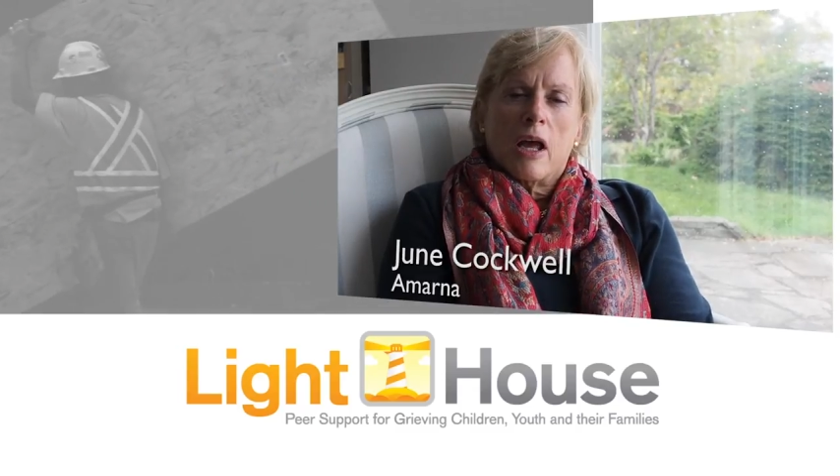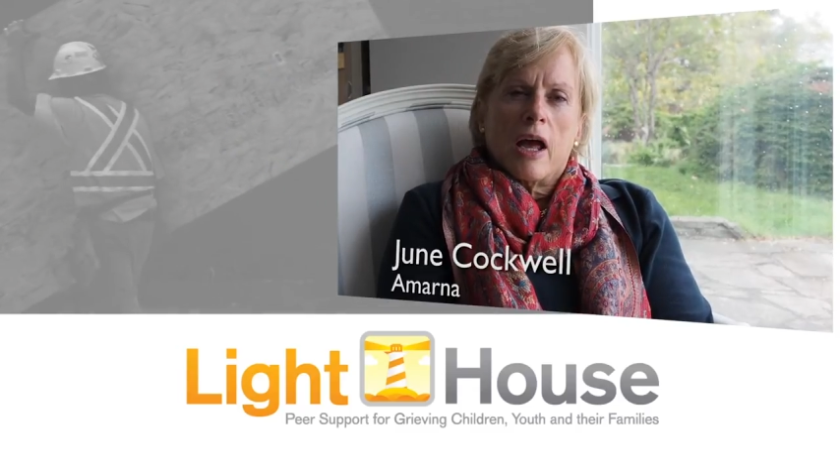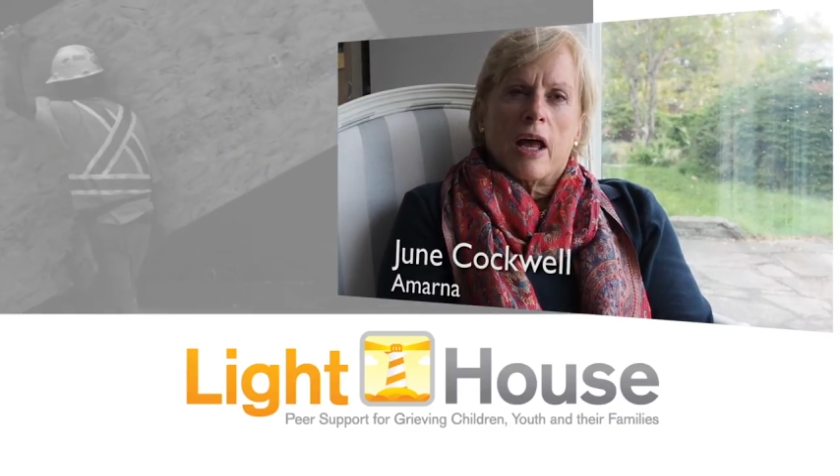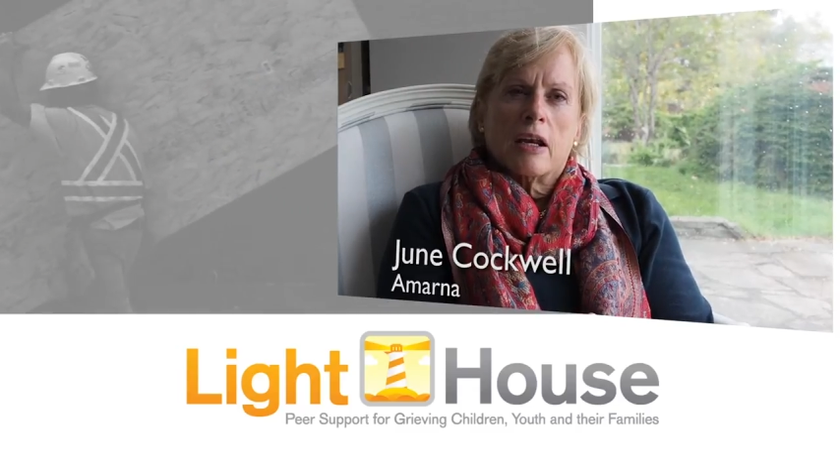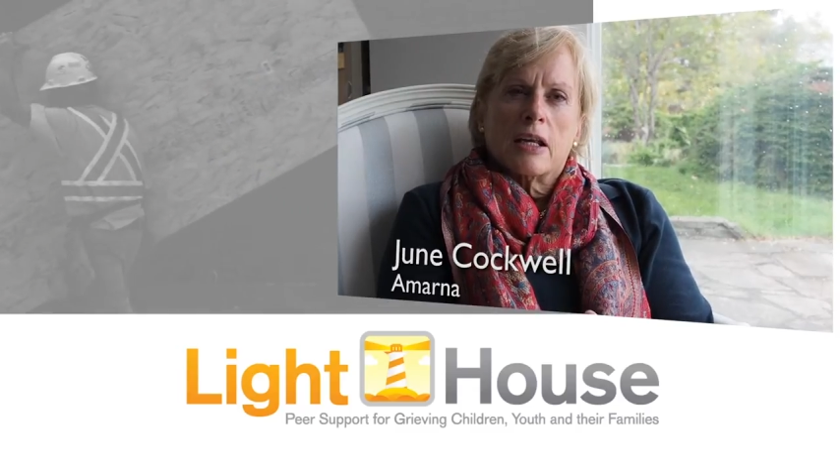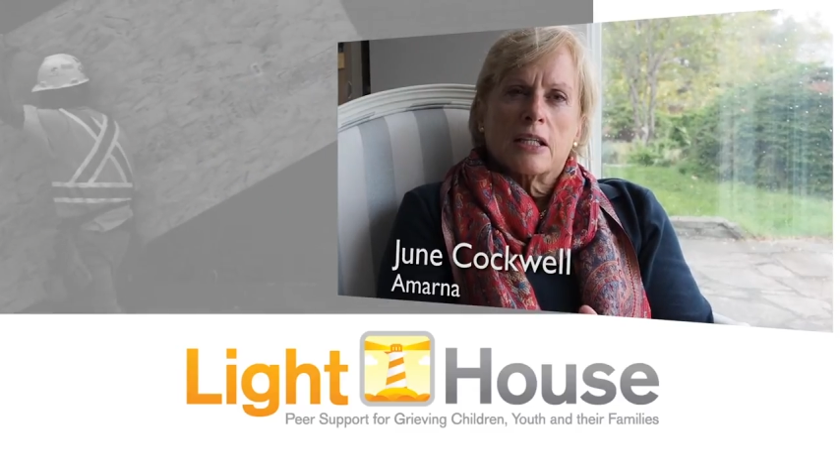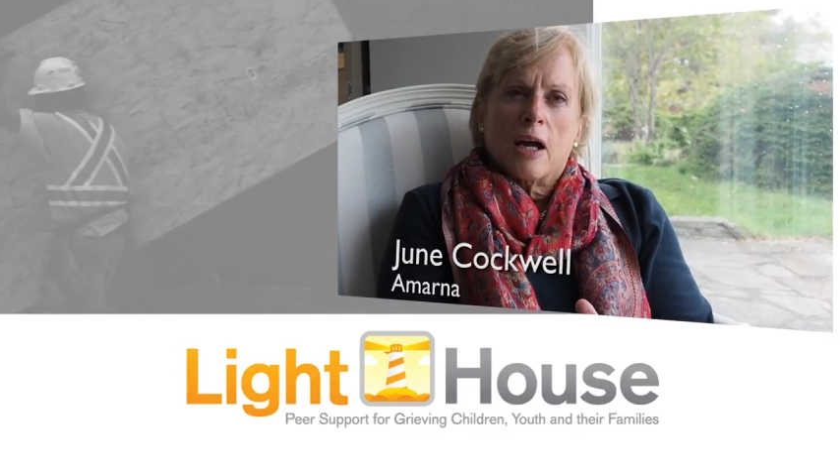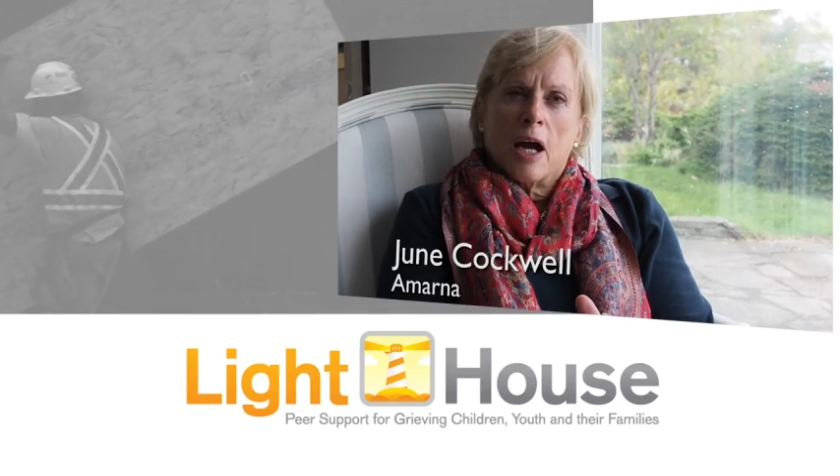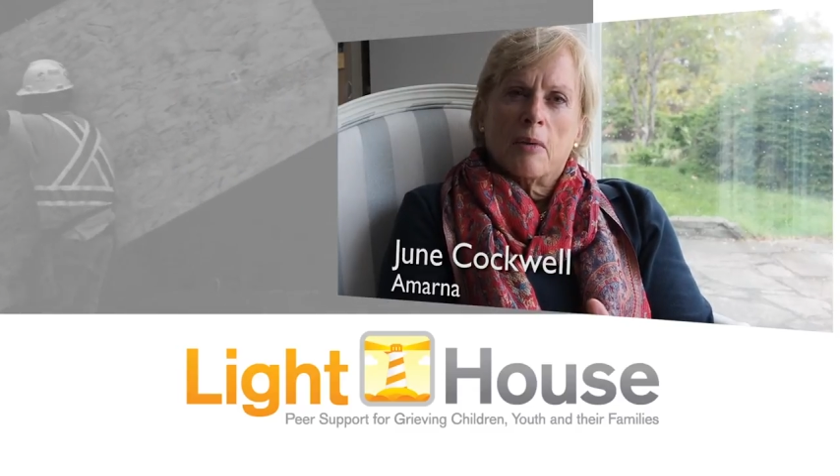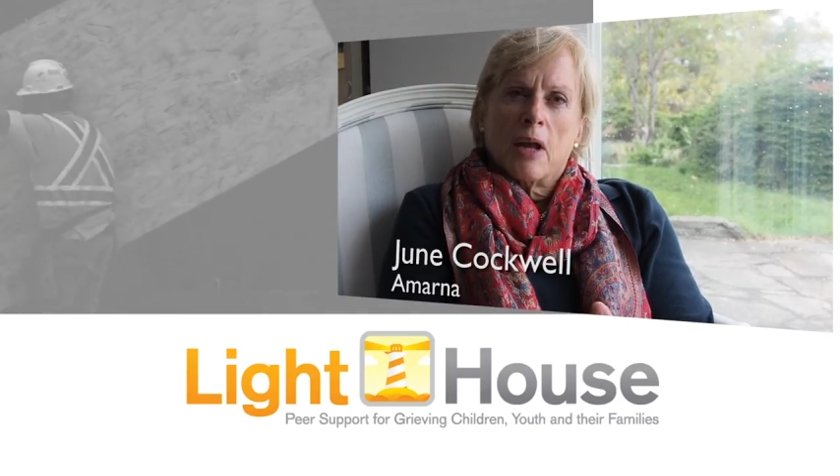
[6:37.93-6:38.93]
And at a
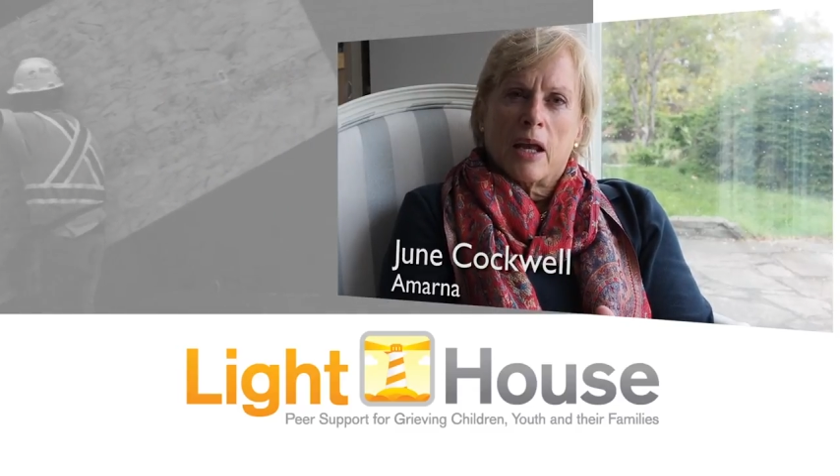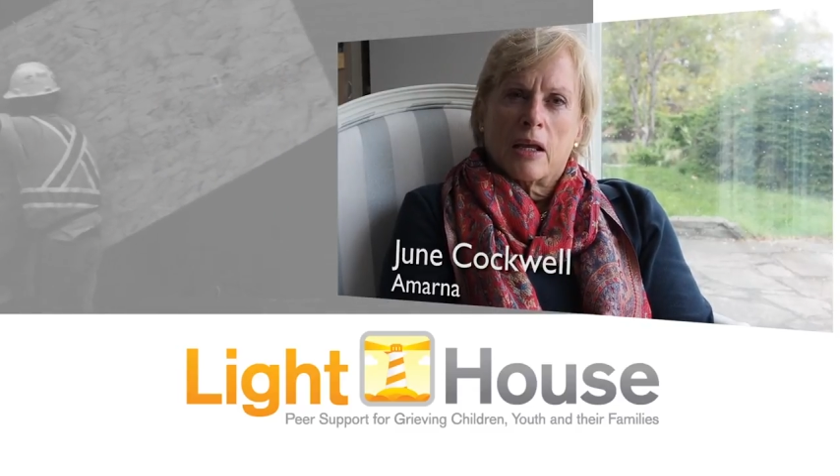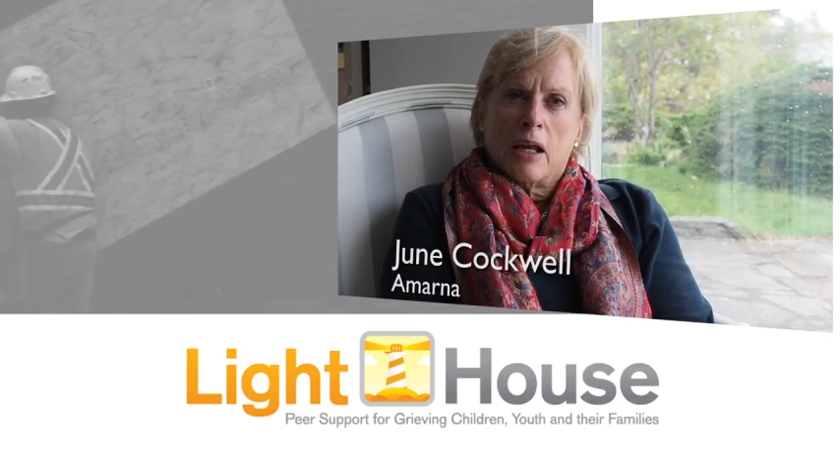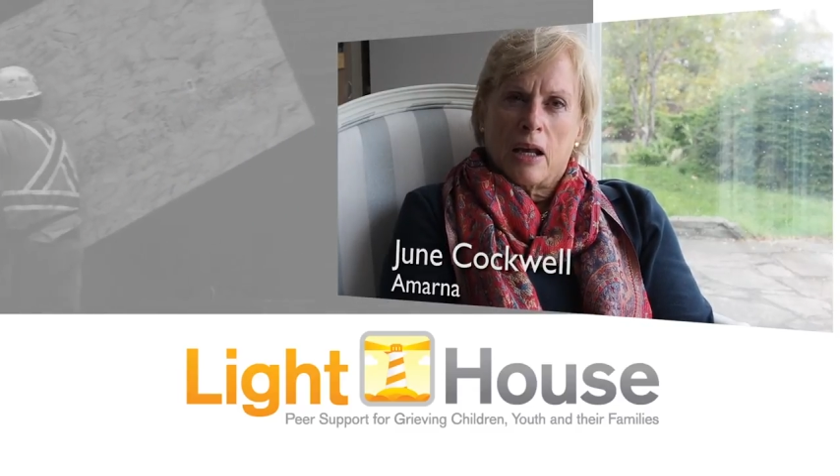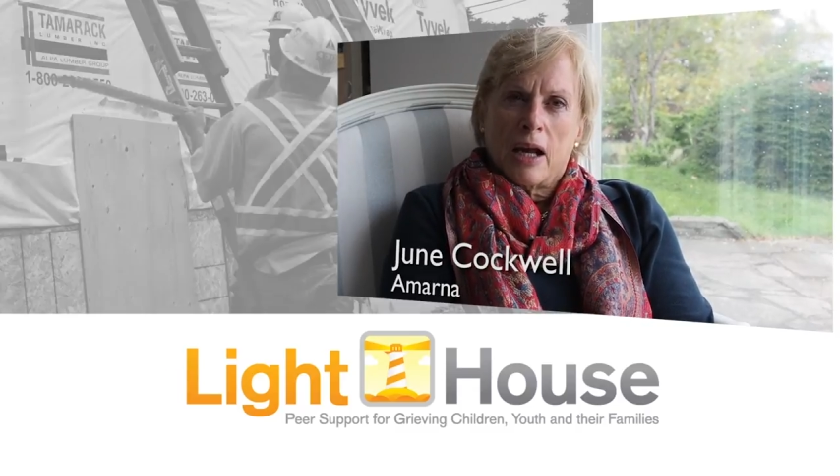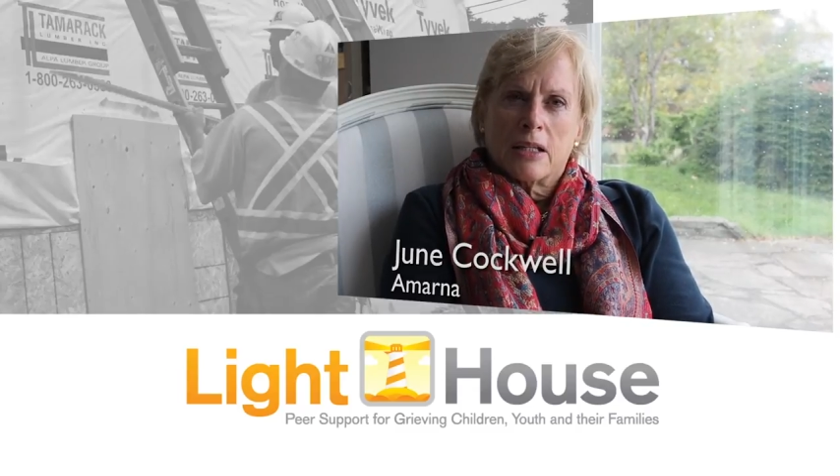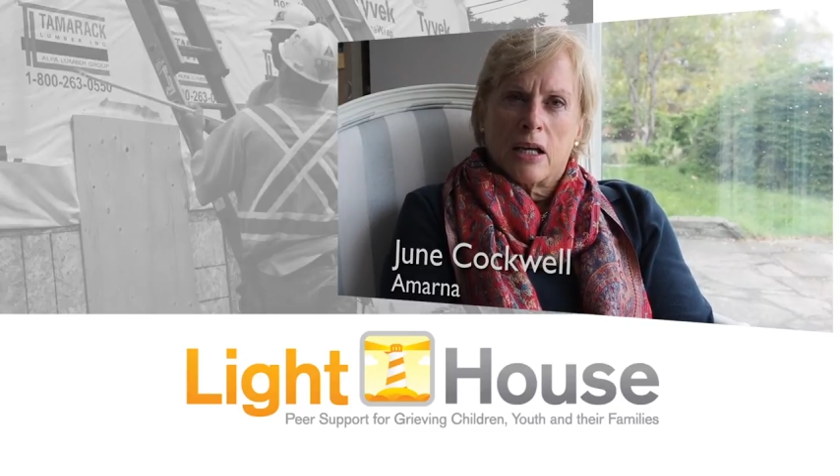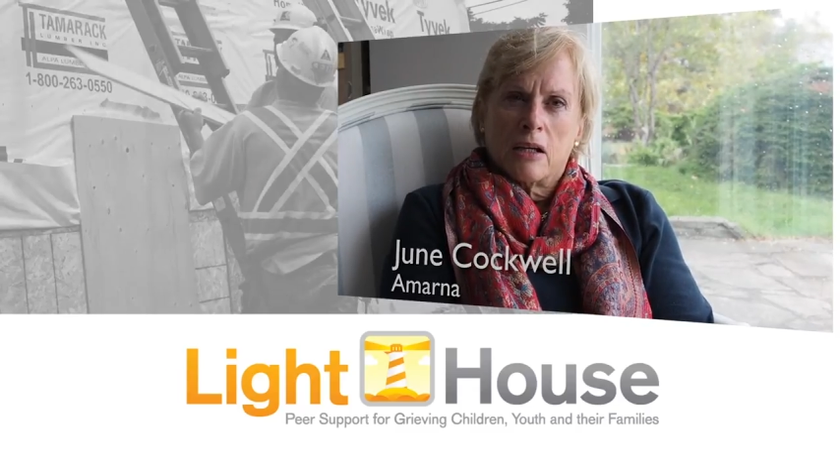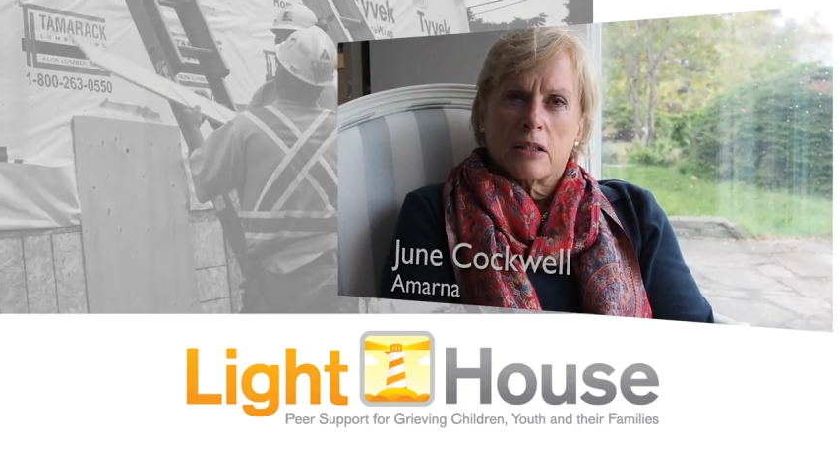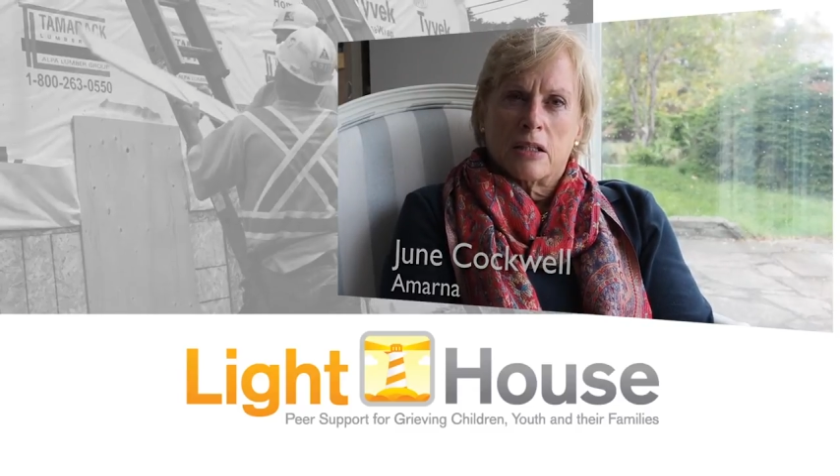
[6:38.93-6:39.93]
time like a
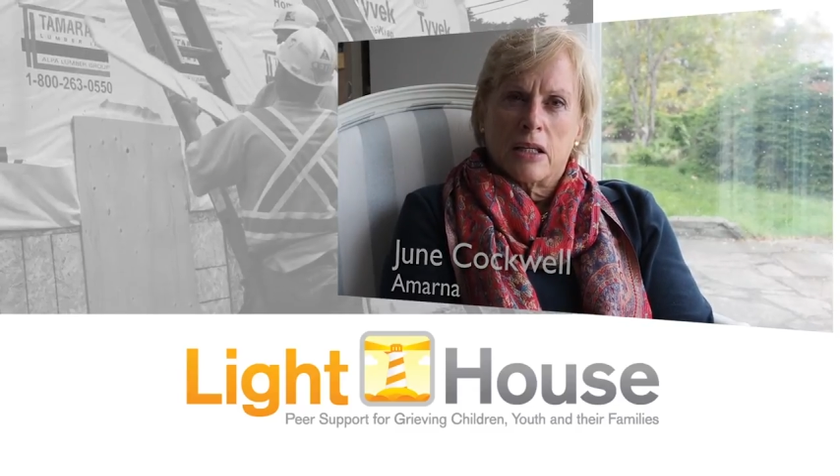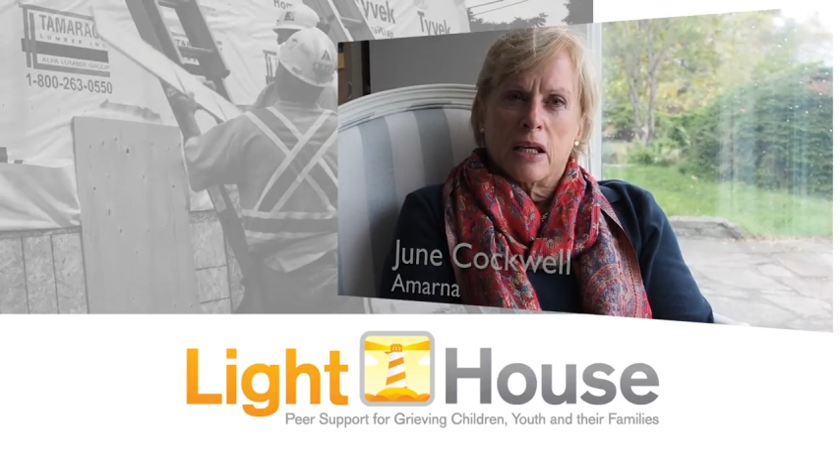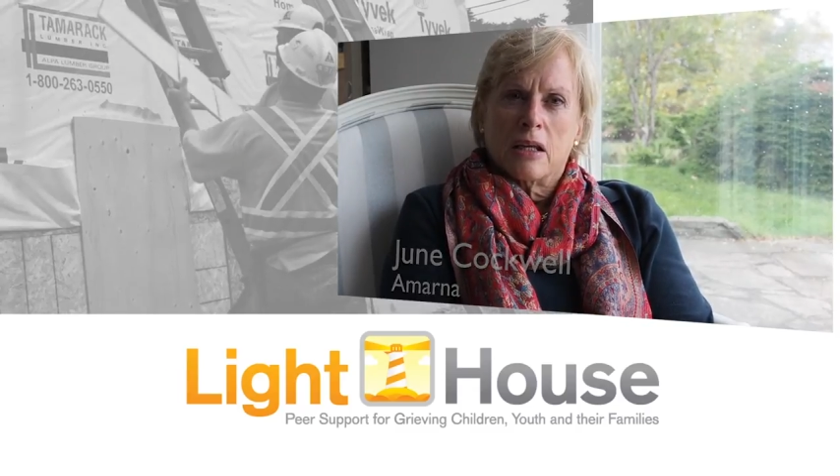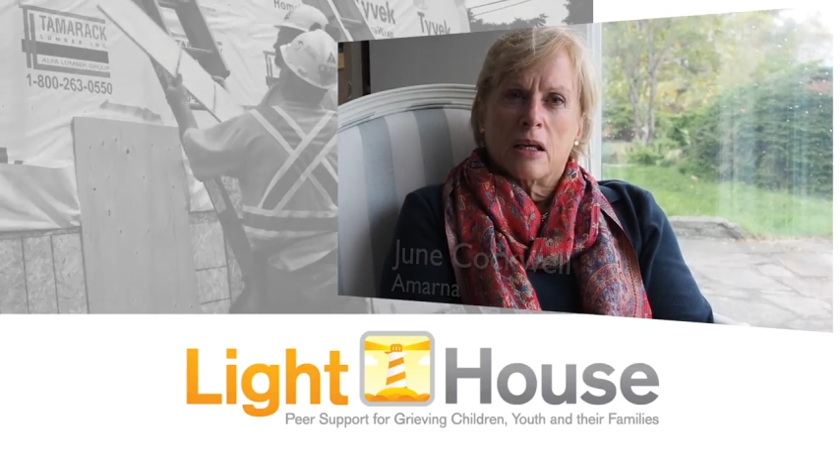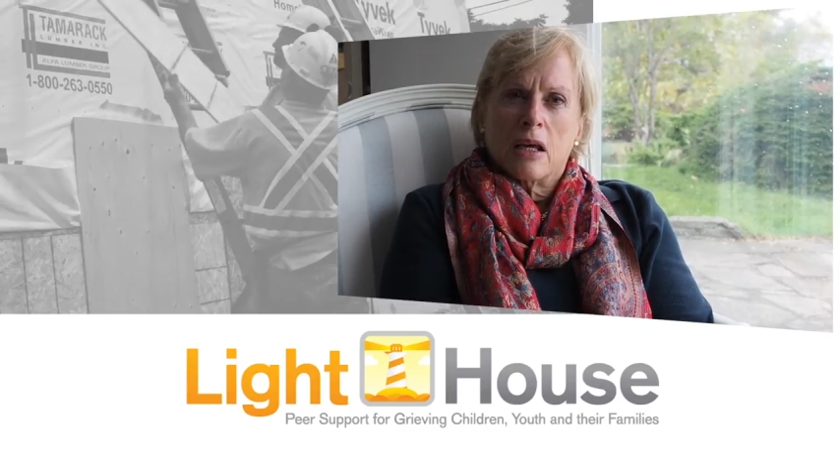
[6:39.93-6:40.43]
lighthouse need,